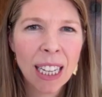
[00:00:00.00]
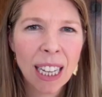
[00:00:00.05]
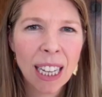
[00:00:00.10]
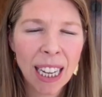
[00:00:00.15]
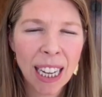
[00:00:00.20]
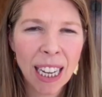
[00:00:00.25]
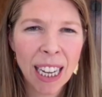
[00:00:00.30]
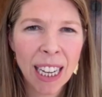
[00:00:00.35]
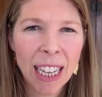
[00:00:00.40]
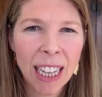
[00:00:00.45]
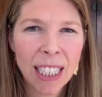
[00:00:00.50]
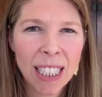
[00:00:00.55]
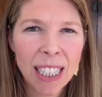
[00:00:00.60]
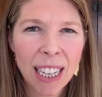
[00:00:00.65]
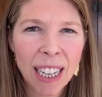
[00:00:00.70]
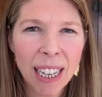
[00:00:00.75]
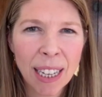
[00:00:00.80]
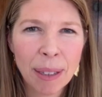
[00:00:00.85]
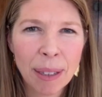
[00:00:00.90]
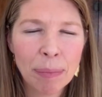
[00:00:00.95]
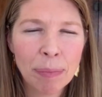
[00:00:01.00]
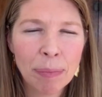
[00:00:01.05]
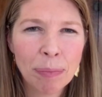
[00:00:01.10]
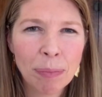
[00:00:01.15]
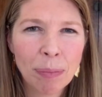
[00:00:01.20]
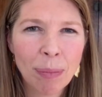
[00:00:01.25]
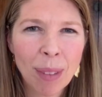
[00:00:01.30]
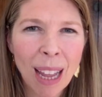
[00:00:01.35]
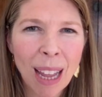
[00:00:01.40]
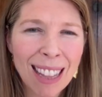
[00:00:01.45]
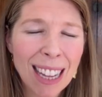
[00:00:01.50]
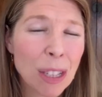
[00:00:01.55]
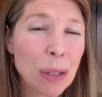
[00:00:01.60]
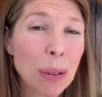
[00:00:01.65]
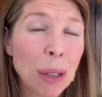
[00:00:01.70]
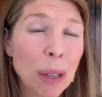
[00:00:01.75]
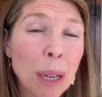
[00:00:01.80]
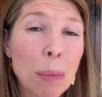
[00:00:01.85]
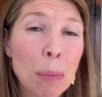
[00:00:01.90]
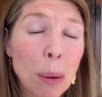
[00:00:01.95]
and um, and that's
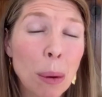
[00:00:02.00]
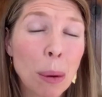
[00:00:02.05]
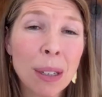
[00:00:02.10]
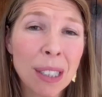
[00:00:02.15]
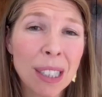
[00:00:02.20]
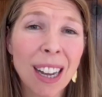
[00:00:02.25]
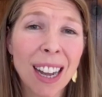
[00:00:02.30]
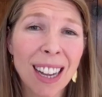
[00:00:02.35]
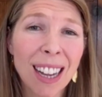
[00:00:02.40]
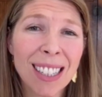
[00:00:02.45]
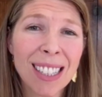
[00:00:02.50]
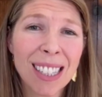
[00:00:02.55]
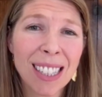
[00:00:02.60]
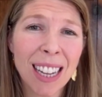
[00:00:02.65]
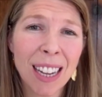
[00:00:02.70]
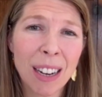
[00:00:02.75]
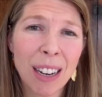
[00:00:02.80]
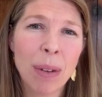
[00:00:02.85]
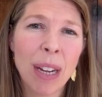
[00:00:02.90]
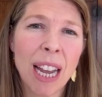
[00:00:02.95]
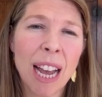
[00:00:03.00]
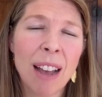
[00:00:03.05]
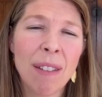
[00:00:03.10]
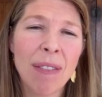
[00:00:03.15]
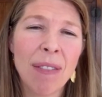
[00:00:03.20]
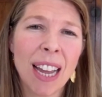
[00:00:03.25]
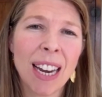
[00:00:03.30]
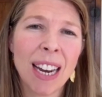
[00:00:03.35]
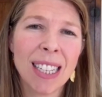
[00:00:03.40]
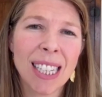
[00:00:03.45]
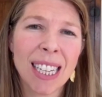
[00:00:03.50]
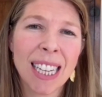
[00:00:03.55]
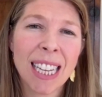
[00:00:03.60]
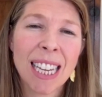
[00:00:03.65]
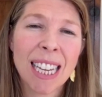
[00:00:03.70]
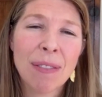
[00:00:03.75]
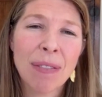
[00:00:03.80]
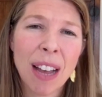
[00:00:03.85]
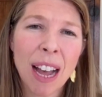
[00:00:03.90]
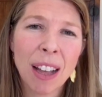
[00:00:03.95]
really important to us and we have that as a
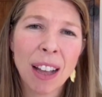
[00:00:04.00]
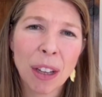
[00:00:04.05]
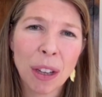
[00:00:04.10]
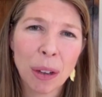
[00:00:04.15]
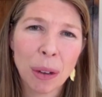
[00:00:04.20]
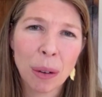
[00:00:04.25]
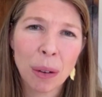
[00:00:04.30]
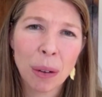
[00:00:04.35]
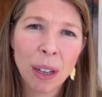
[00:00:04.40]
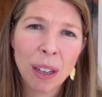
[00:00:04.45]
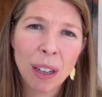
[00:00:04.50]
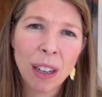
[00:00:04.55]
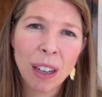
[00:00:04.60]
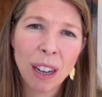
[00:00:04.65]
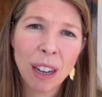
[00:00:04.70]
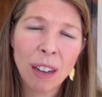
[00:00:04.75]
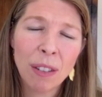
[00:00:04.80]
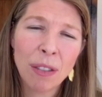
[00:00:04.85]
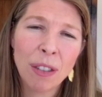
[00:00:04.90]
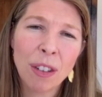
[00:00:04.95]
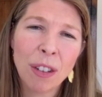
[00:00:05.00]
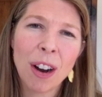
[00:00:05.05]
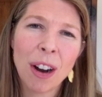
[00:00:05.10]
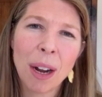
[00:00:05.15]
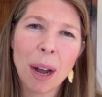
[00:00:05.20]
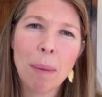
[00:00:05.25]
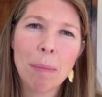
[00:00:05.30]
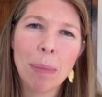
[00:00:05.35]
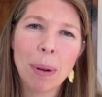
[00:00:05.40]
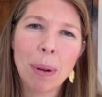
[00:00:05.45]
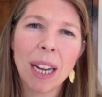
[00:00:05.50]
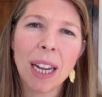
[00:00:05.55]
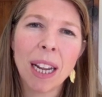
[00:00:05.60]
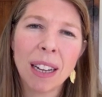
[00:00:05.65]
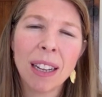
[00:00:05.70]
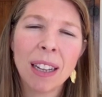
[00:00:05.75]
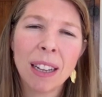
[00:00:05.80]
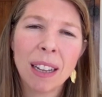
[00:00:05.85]
key value uh, for our company